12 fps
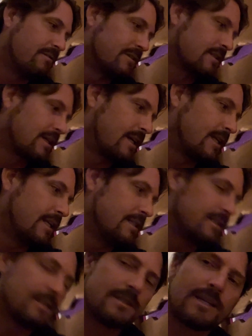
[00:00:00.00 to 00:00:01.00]
It's kind of
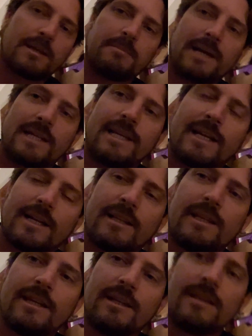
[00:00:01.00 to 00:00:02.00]
easy. It's like
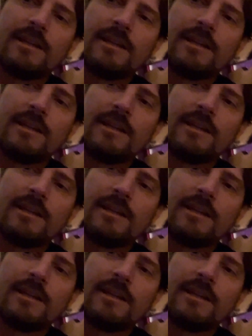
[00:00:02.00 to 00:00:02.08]
magnetically